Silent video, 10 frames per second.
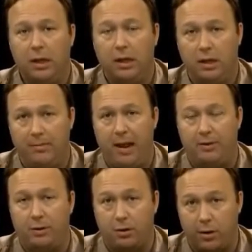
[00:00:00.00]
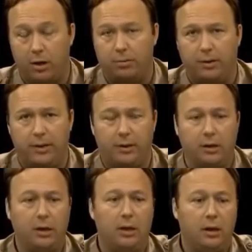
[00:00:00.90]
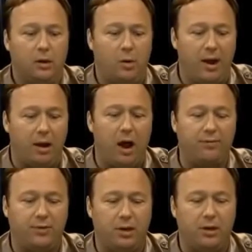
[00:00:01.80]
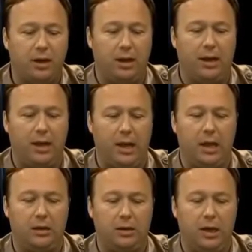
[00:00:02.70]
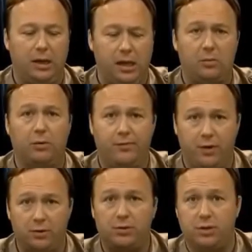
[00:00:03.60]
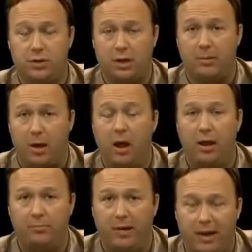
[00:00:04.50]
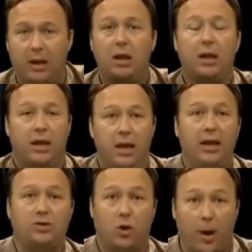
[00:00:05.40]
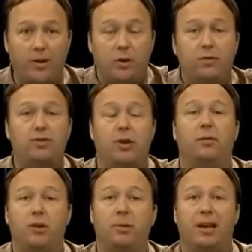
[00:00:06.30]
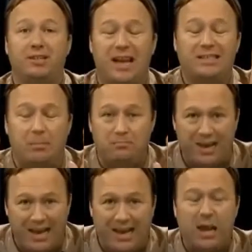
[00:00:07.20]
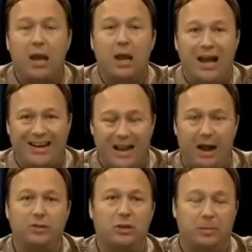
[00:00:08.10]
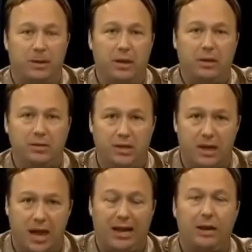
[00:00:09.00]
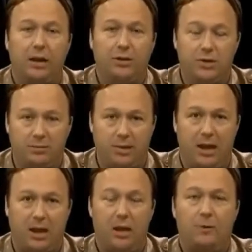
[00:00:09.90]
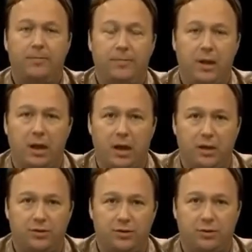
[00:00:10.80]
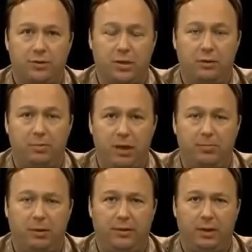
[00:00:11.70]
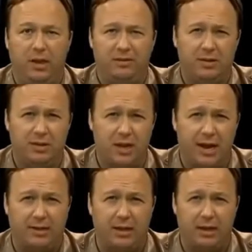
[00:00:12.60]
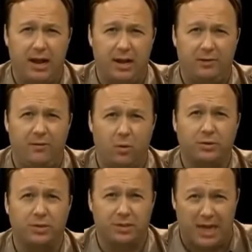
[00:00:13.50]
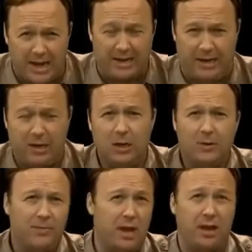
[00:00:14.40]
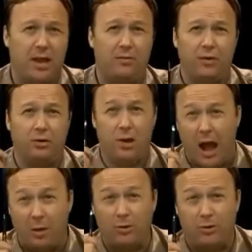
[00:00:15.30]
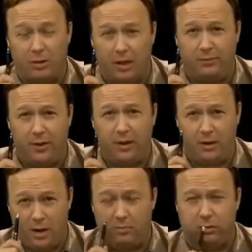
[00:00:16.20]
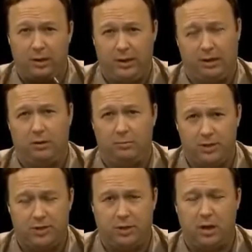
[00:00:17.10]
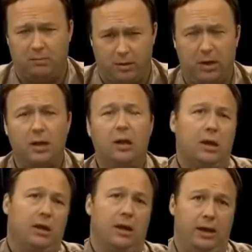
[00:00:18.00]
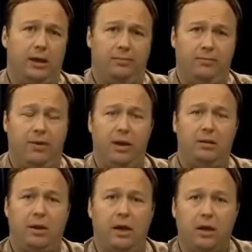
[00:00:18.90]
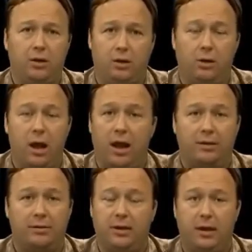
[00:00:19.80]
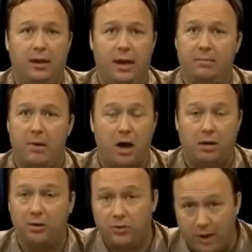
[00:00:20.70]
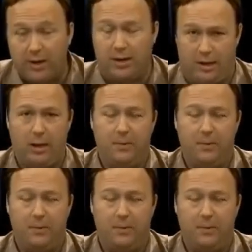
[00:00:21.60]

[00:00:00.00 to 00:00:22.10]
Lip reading: Commander or Cobra Leader quite often, and he refuses to come on, but he has agreed to do this interview because he has a big announcement tonight to make to the people that live in this 1984 society. And again, if you're not with the Cobra Leader or Mr. Cobra, then you're not a modern trendy.